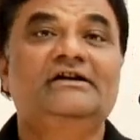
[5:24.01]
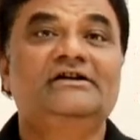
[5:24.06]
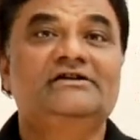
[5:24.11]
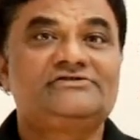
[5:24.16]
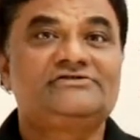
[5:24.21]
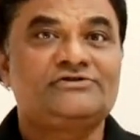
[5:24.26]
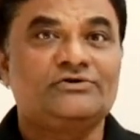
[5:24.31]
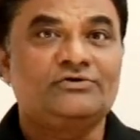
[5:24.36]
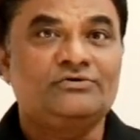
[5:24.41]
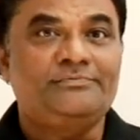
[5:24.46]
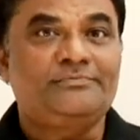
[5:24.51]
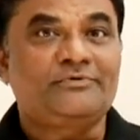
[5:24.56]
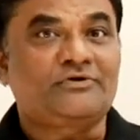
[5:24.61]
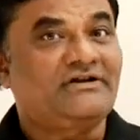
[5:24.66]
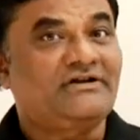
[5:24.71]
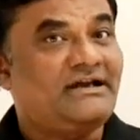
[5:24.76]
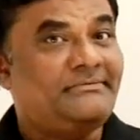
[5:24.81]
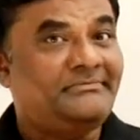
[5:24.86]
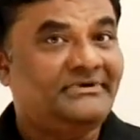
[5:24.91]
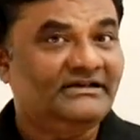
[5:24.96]
So
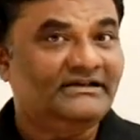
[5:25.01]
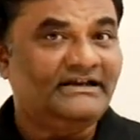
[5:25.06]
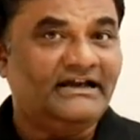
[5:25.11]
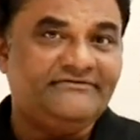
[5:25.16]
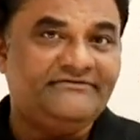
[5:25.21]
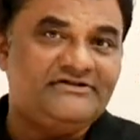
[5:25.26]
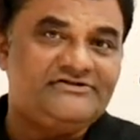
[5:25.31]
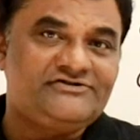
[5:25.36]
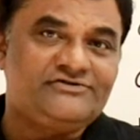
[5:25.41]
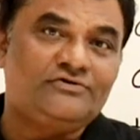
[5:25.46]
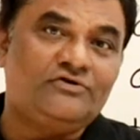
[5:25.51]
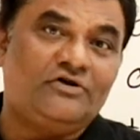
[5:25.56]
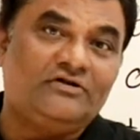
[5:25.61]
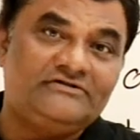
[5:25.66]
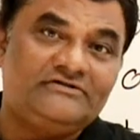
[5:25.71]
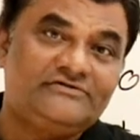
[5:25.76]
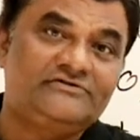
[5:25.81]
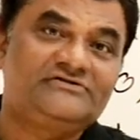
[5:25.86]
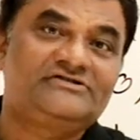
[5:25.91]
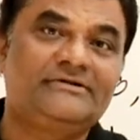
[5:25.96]
programming language should
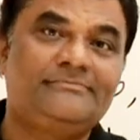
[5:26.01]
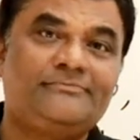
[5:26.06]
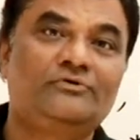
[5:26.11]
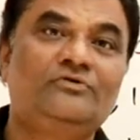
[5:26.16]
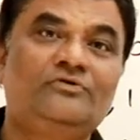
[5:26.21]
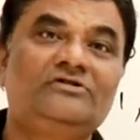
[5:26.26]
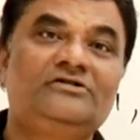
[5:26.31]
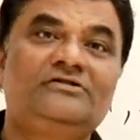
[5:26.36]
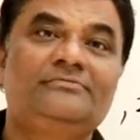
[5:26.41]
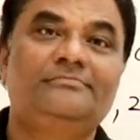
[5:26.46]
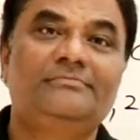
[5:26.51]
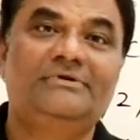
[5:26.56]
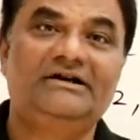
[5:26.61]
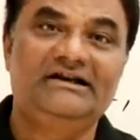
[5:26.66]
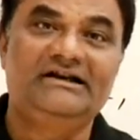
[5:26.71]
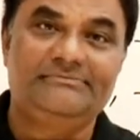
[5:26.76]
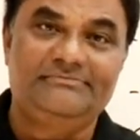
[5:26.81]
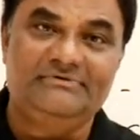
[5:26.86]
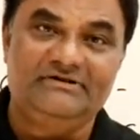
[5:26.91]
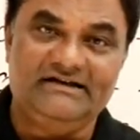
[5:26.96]
also support
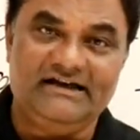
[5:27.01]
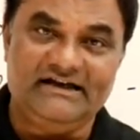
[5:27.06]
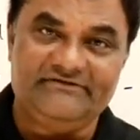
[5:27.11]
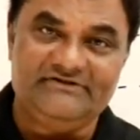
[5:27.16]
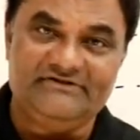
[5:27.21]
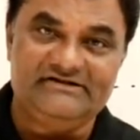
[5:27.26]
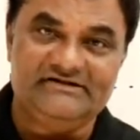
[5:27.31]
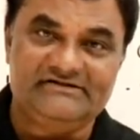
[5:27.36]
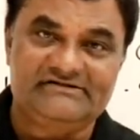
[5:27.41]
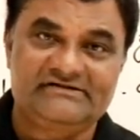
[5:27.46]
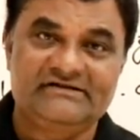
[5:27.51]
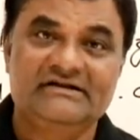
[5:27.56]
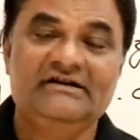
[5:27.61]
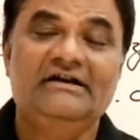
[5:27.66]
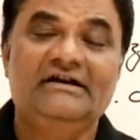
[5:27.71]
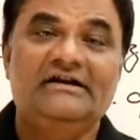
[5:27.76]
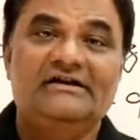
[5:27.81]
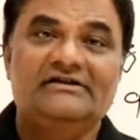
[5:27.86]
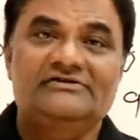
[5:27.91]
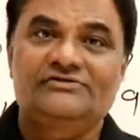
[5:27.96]
multiple languages.
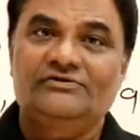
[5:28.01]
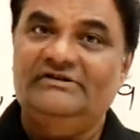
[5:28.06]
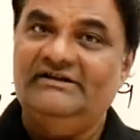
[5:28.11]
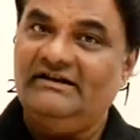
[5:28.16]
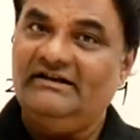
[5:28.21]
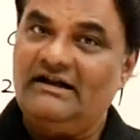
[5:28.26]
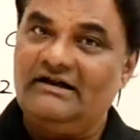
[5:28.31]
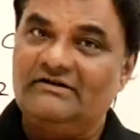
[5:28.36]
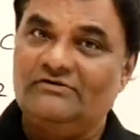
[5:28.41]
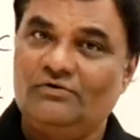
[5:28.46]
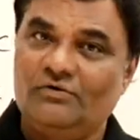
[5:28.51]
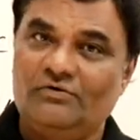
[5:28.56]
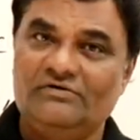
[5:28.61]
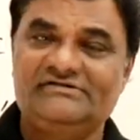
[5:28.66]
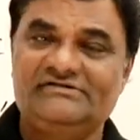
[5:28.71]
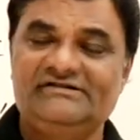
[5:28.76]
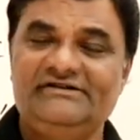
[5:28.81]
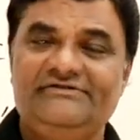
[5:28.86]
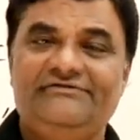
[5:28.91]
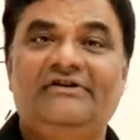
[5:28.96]
So there are
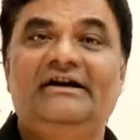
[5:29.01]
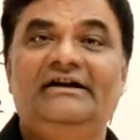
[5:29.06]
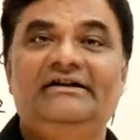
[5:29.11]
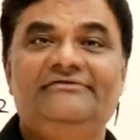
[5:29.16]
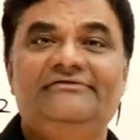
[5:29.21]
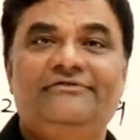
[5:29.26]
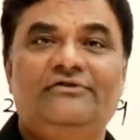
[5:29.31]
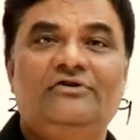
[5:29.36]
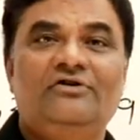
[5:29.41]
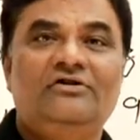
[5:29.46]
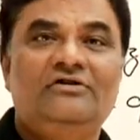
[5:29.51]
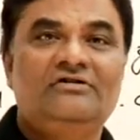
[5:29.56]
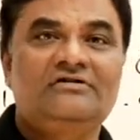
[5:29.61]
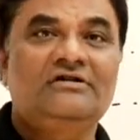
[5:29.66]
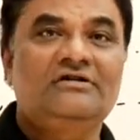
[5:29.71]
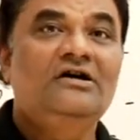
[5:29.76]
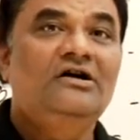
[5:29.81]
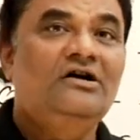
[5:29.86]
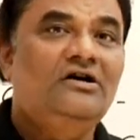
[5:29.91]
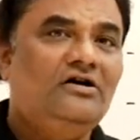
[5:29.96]
codes defined
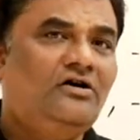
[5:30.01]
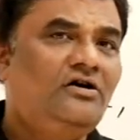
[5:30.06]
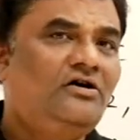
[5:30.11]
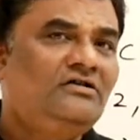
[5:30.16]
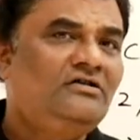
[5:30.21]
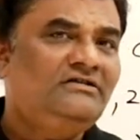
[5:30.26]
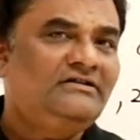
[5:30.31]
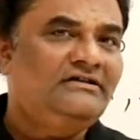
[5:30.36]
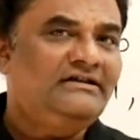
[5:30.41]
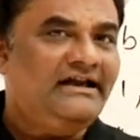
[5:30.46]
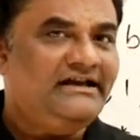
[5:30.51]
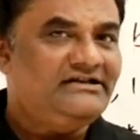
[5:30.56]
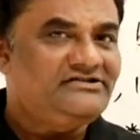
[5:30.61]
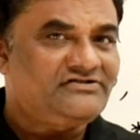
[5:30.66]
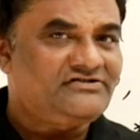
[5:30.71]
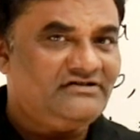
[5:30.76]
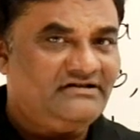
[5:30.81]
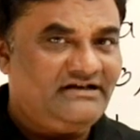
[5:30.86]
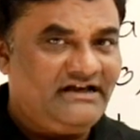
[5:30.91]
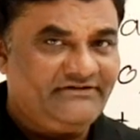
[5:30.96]
for all
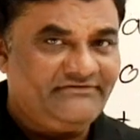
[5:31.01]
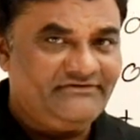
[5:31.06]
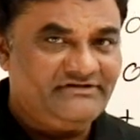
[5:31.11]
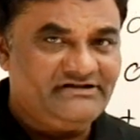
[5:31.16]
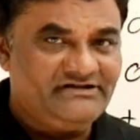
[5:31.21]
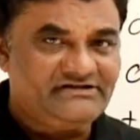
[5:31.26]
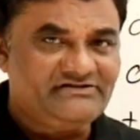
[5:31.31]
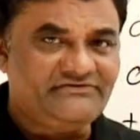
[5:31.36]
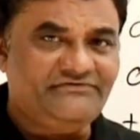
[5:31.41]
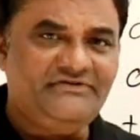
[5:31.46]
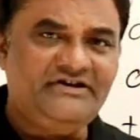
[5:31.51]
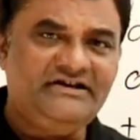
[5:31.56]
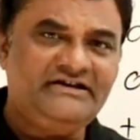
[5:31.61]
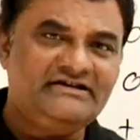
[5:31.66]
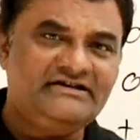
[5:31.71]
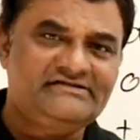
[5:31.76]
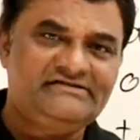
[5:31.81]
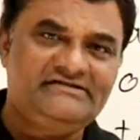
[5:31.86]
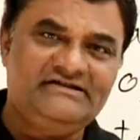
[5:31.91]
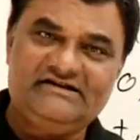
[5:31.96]
natural languages,
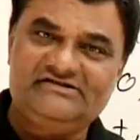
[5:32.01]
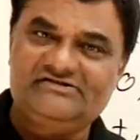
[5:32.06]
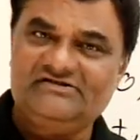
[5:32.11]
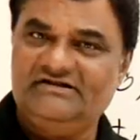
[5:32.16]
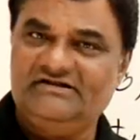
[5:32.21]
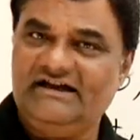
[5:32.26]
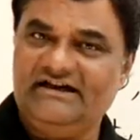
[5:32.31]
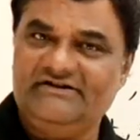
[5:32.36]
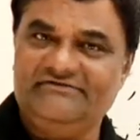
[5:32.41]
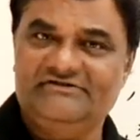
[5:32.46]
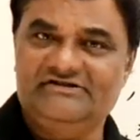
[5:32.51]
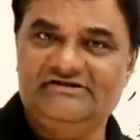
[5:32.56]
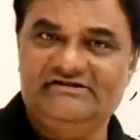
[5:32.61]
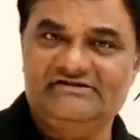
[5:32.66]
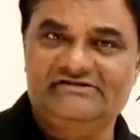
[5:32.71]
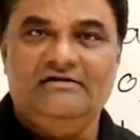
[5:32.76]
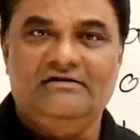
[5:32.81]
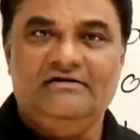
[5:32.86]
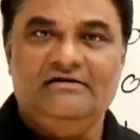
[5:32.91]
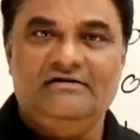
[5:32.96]
various natural
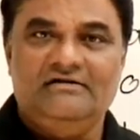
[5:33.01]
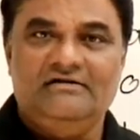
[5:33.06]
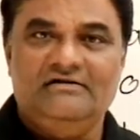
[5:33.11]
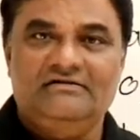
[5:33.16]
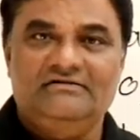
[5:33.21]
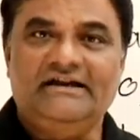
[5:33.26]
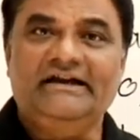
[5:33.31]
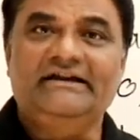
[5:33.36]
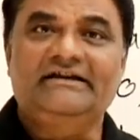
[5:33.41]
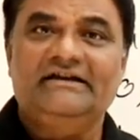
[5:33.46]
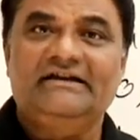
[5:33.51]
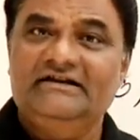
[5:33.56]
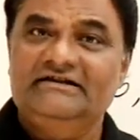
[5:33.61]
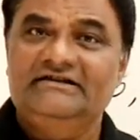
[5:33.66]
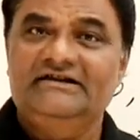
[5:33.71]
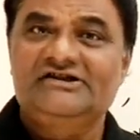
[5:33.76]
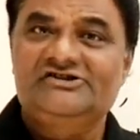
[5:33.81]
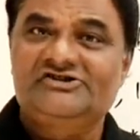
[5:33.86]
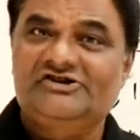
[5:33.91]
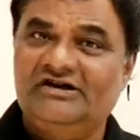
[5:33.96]
languages like
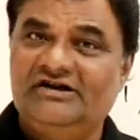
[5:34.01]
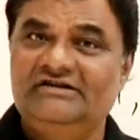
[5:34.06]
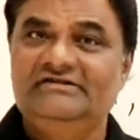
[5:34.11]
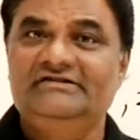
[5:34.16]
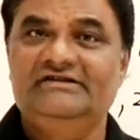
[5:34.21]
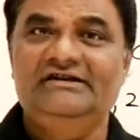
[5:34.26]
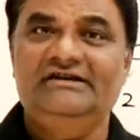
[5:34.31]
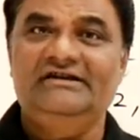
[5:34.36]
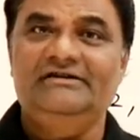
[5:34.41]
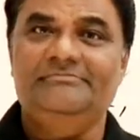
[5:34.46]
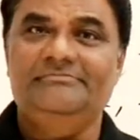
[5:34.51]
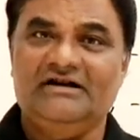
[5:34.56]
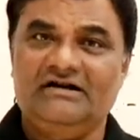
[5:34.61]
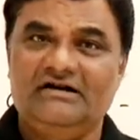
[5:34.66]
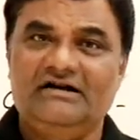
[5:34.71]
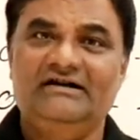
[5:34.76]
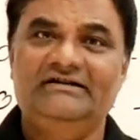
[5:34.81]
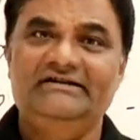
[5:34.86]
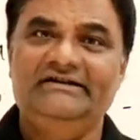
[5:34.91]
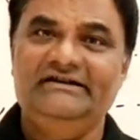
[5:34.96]
English, Hindi,
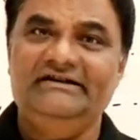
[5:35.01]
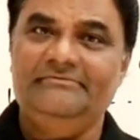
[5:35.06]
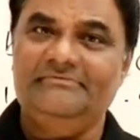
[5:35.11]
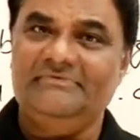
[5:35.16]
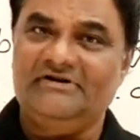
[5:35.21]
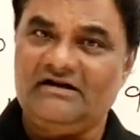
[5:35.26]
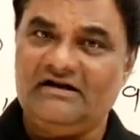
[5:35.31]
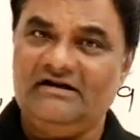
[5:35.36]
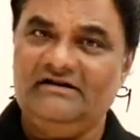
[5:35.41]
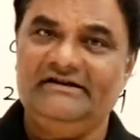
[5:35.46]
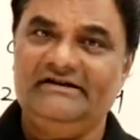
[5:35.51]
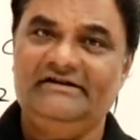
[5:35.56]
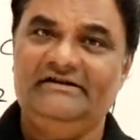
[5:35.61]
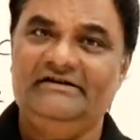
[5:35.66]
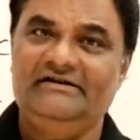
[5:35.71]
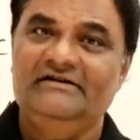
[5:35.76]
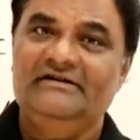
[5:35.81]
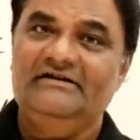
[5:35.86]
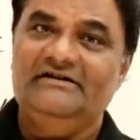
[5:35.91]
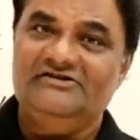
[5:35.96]
Bengali,
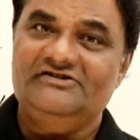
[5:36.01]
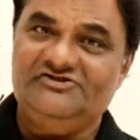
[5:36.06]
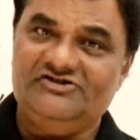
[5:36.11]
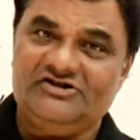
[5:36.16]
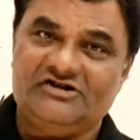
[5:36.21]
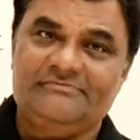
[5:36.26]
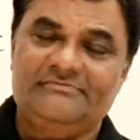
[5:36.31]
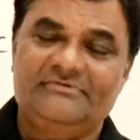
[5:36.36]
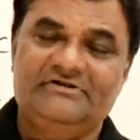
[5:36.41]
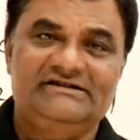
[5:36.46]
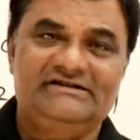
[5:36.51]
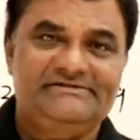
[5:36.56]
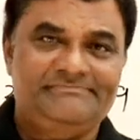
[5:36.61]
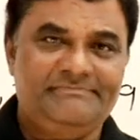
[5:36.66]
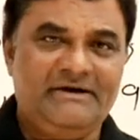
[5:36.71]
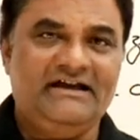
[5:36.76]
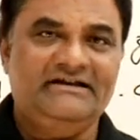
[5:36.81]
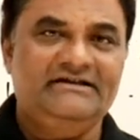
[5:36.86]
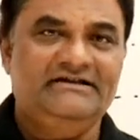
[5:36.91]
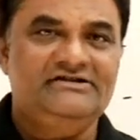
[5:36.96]
Marathi, German,
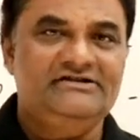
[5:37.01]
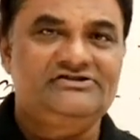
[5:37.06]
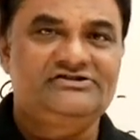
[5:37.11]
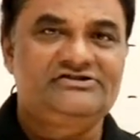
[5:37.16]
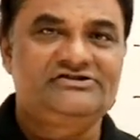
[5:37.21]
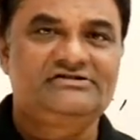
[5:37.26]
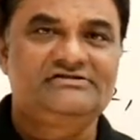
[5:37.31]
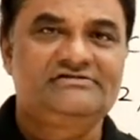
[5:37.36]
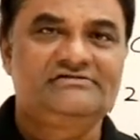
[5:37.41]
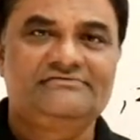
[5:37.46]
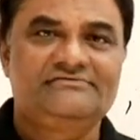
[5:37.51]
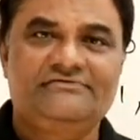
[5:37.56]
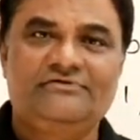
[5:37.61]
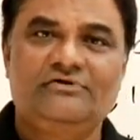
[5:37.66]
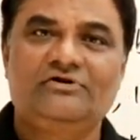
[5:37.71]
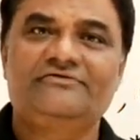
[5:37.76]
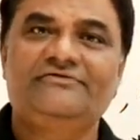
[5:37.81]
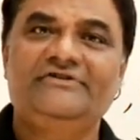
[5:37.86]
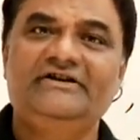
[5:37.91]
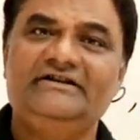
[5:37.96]
Spanish.
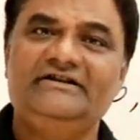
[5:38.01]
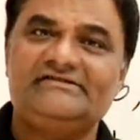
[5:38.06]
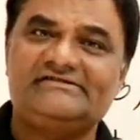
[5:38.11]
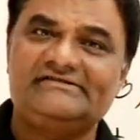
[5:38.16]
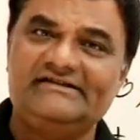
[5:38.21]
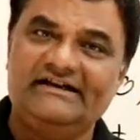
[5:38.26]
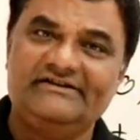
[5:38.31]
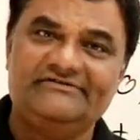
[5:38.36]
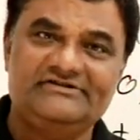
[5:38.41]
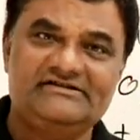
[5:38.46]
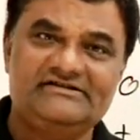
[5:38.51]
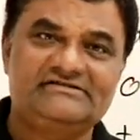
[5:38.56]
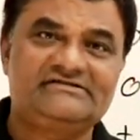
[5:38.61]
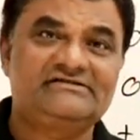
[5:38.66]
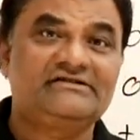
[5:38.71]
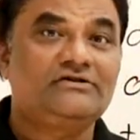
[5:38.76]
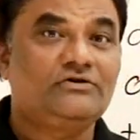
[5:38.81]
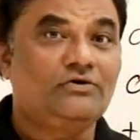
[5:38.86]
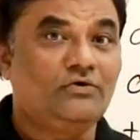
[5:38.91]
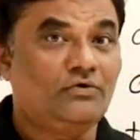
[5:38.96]
For various
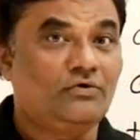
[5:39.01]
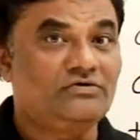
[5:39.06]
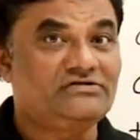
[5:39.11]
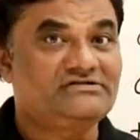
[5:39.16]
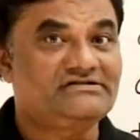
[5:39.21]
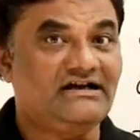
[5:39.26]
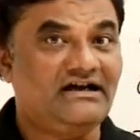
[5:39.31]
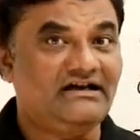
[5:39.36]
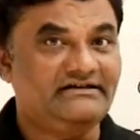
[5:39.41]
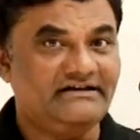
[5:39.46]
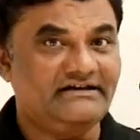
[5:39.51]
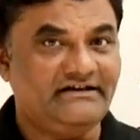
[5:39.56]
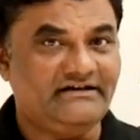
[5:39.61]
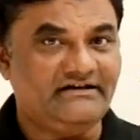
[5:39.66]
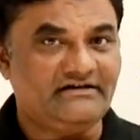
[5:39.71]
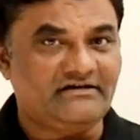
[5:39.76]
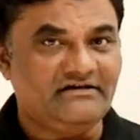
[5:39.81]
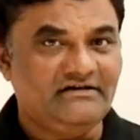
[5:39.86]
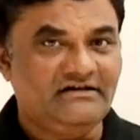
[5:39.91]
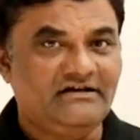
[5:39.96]
languages, codes are
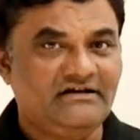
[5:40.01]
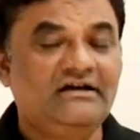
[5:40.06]
there.